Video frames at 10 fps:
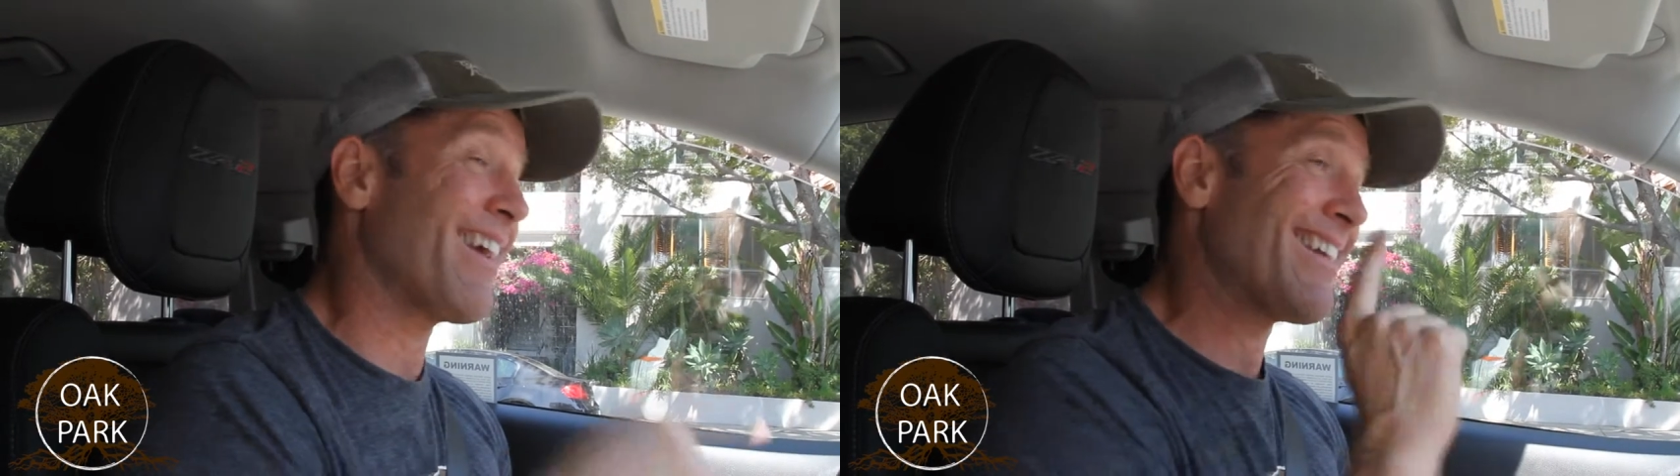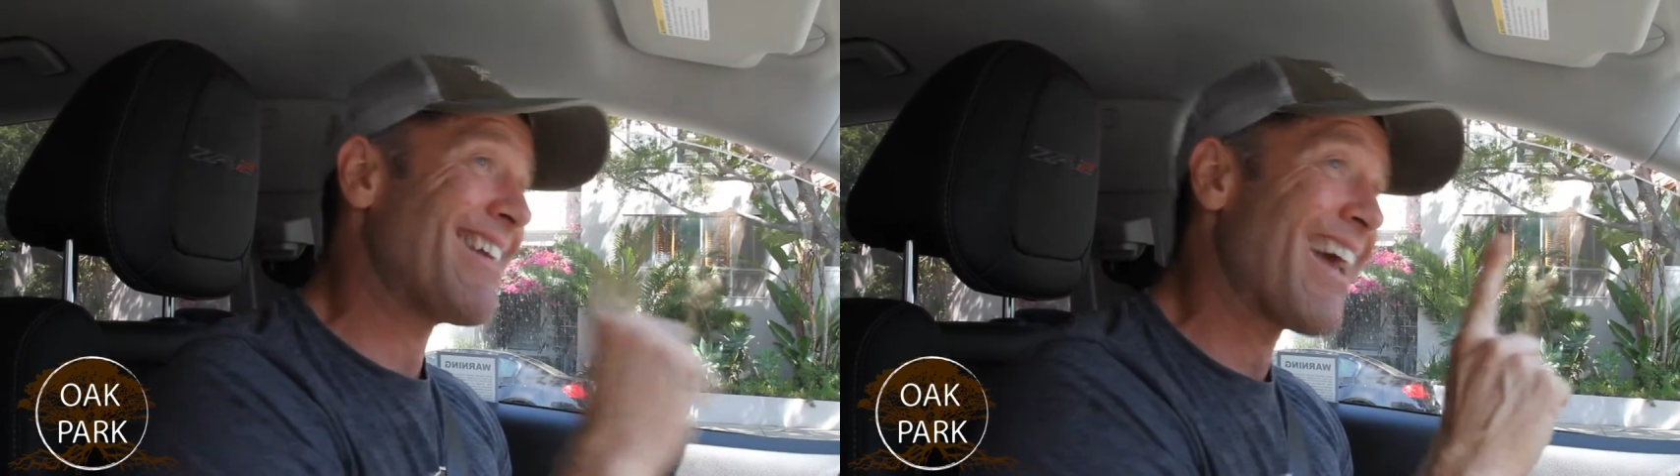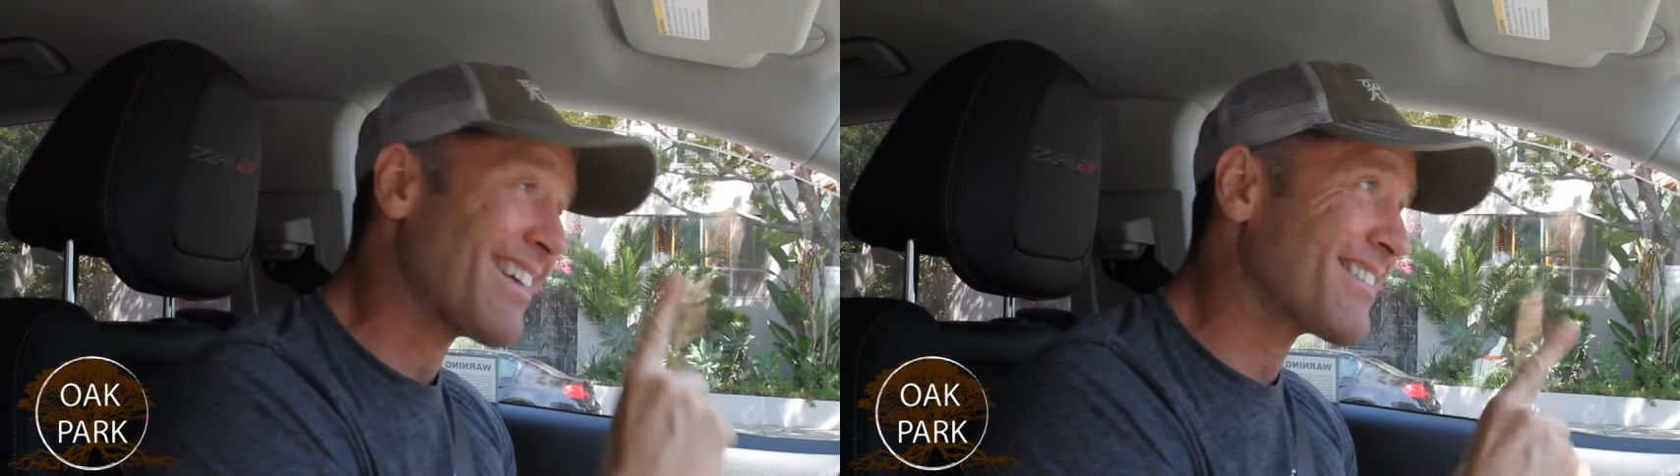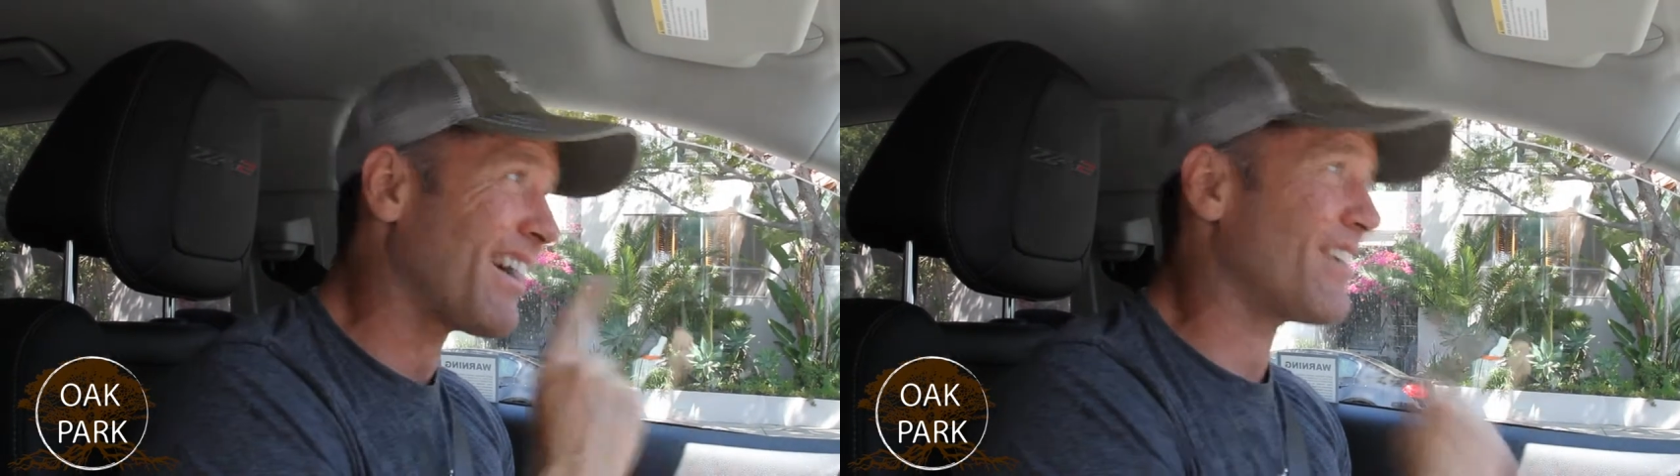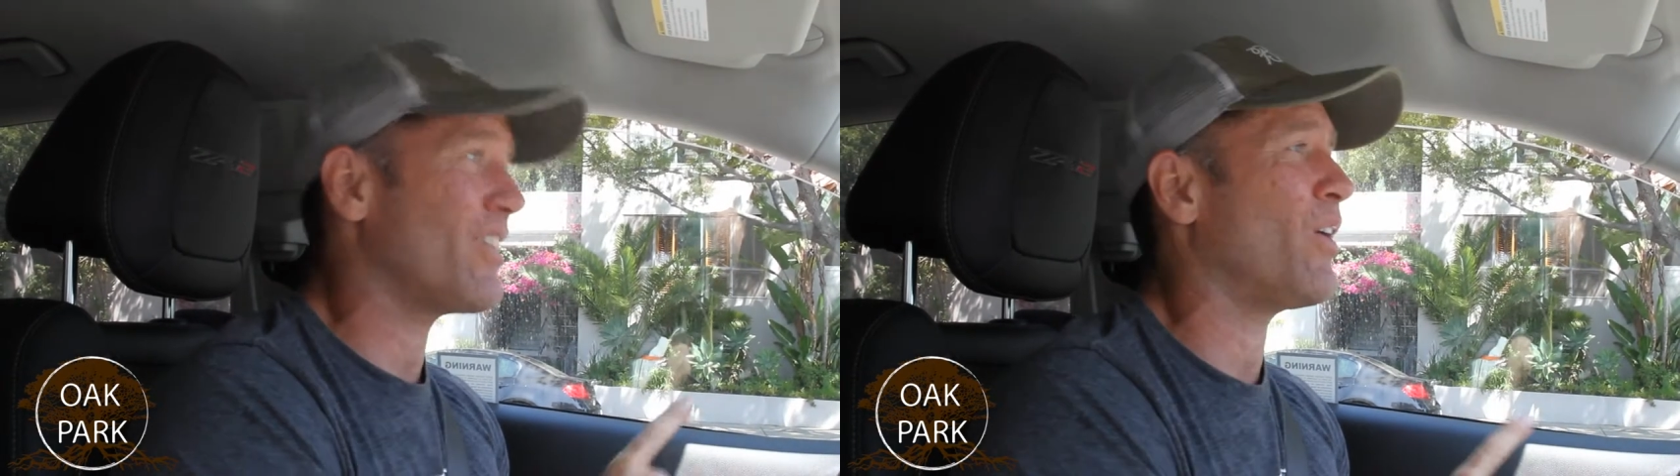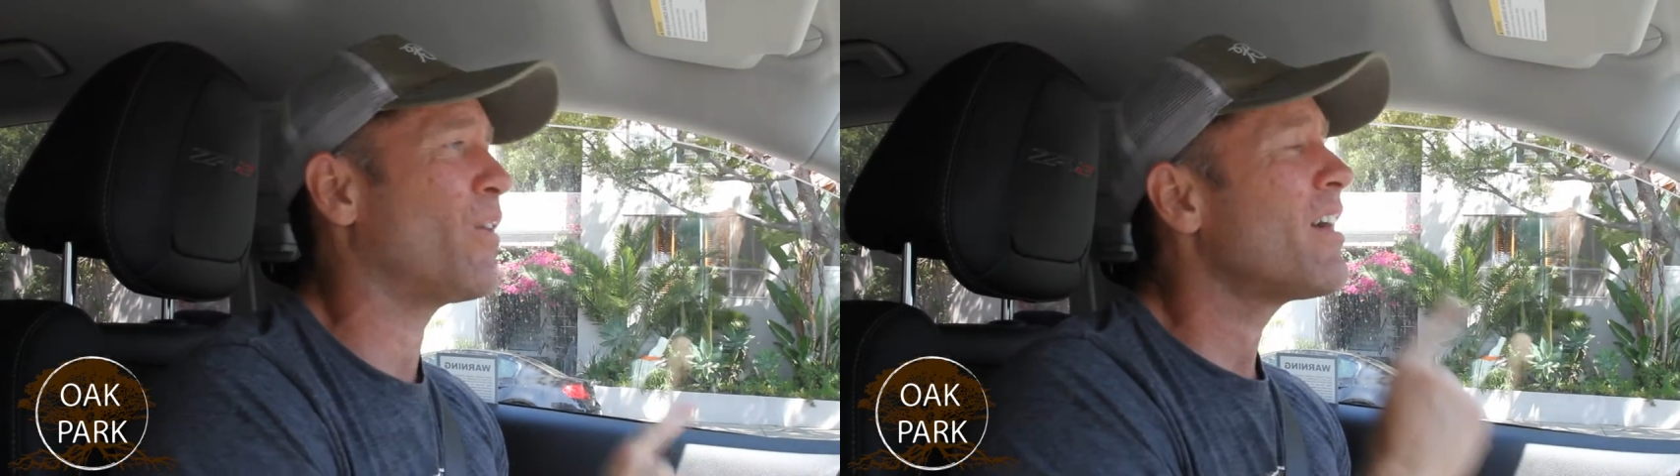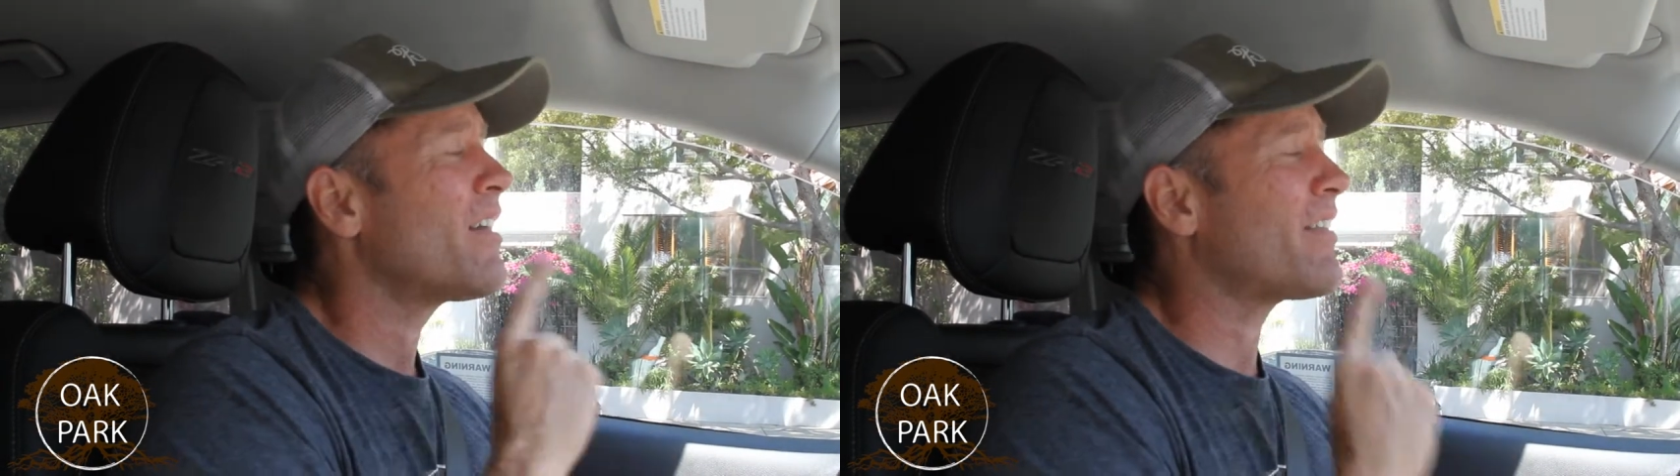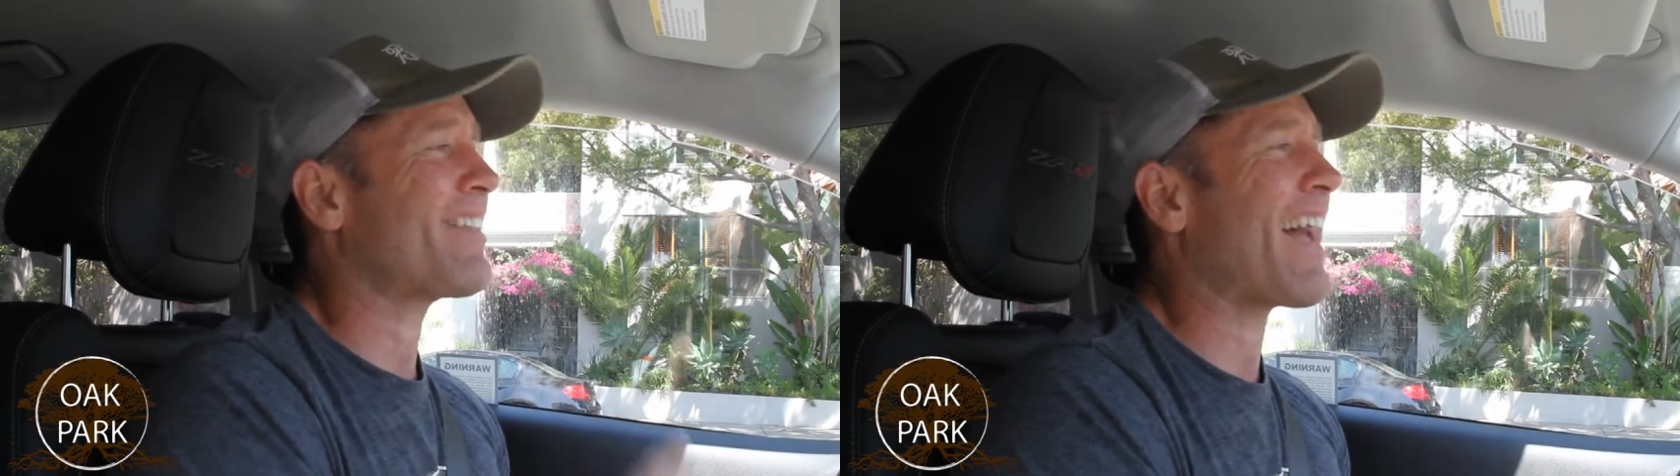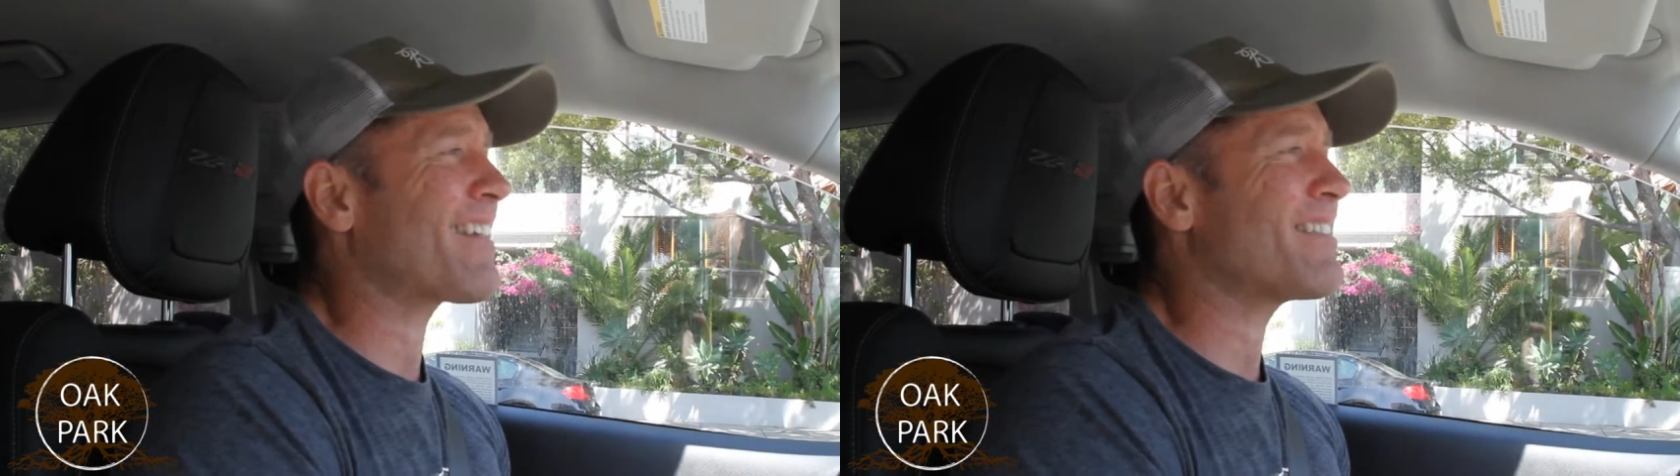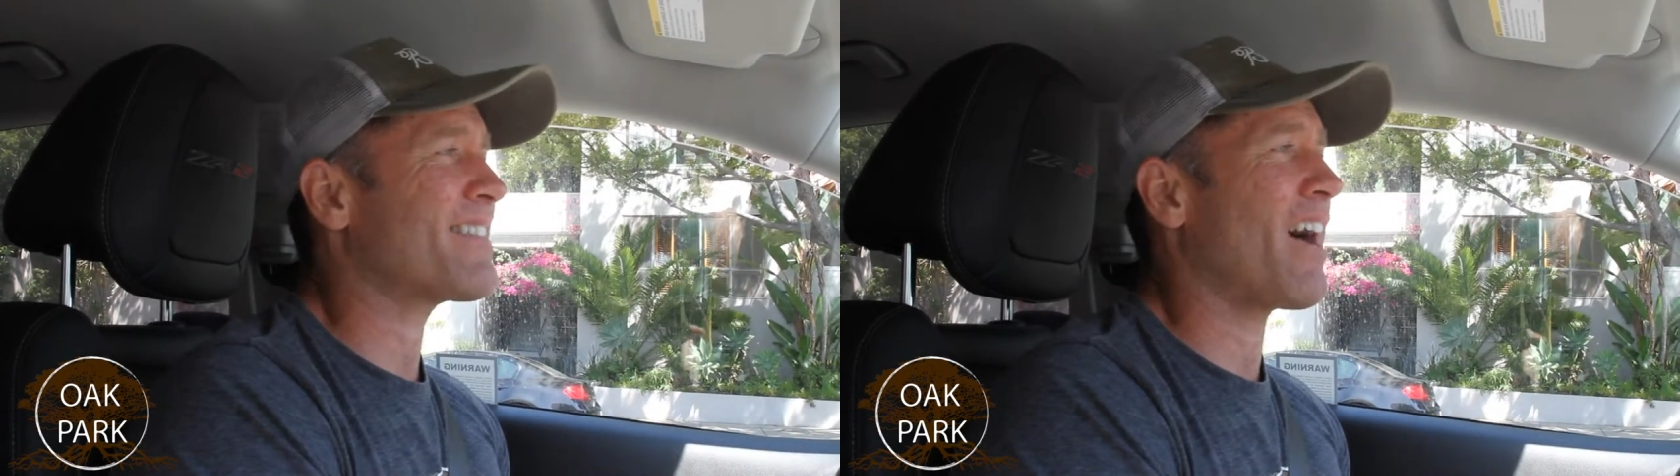And yes, I know that that
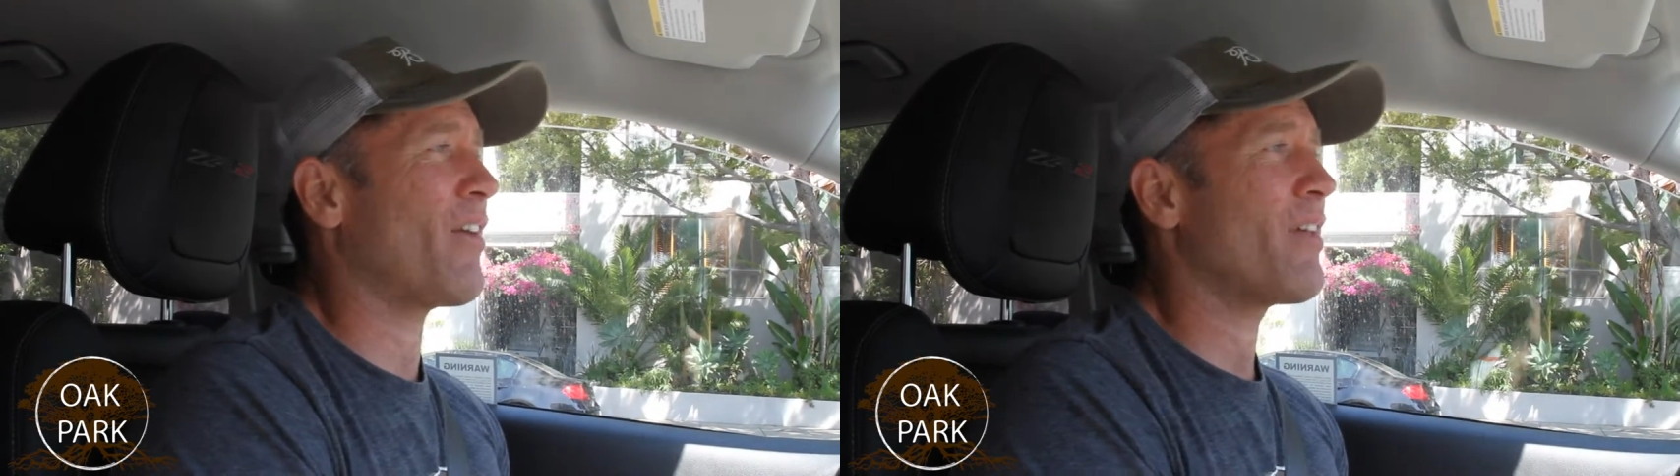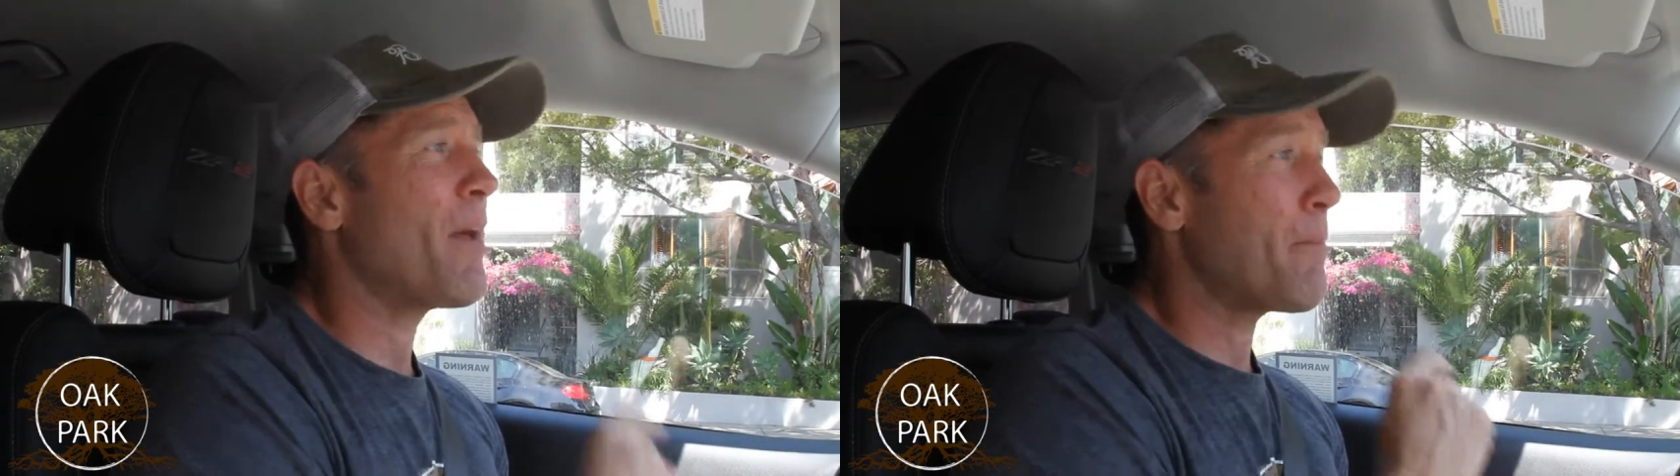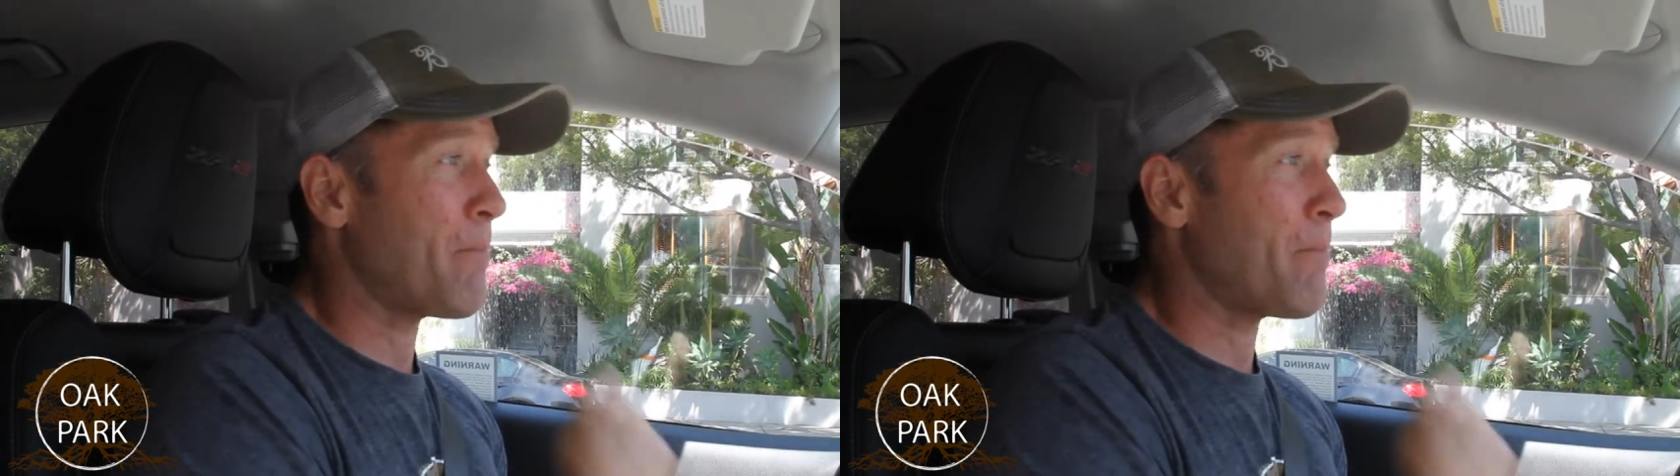can sound